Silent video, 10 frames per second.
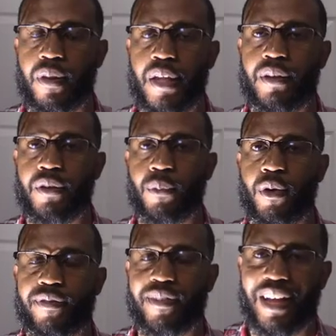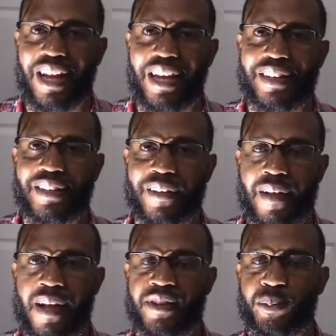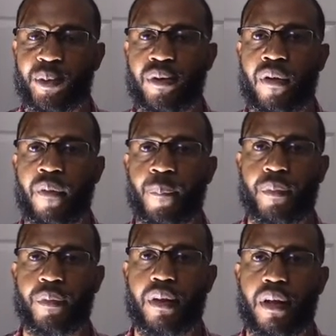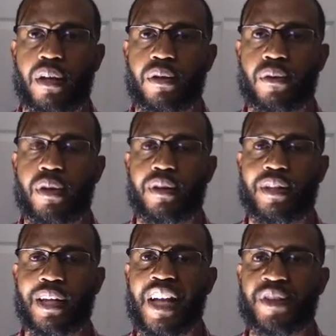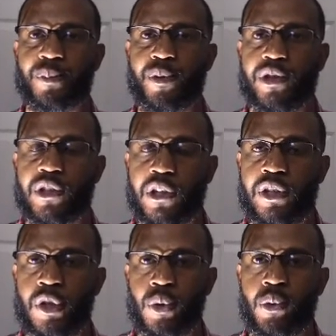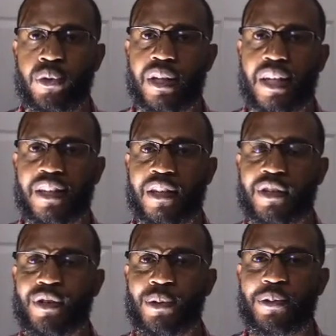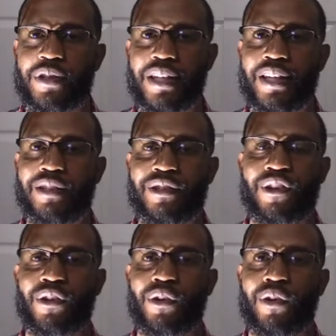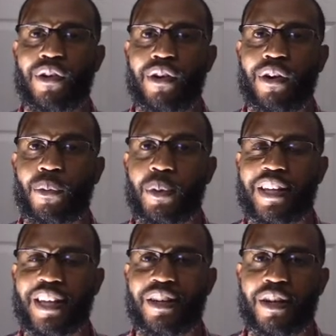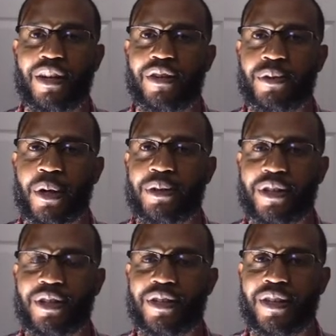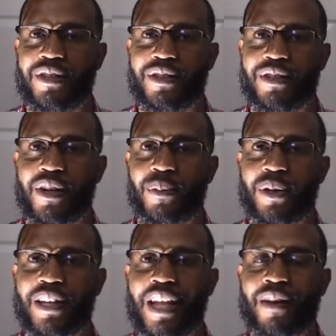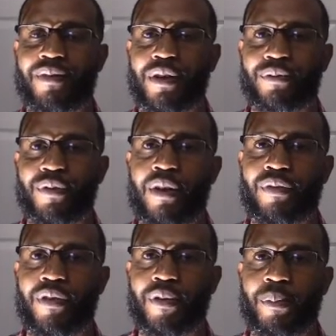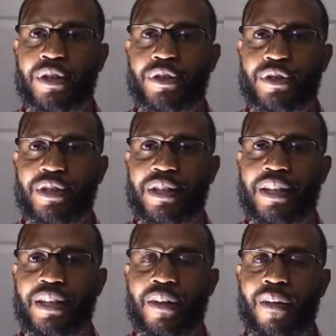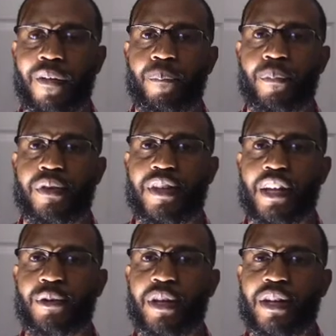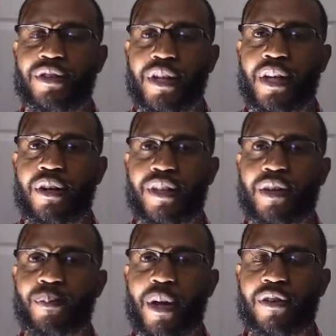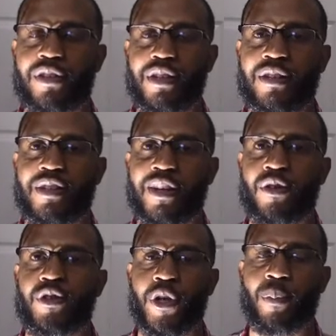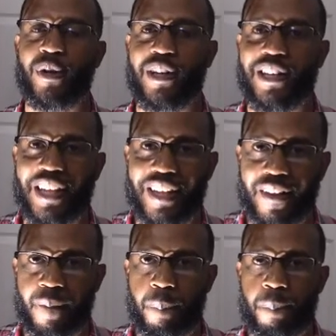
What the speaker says: in the Word of God, in the Gospel. And Lord, the Gospel is the good news, and the good news is we can trust in Jesus, and we can have that faith of a mustard seed, that we can tell that mountain to go jump in a lake.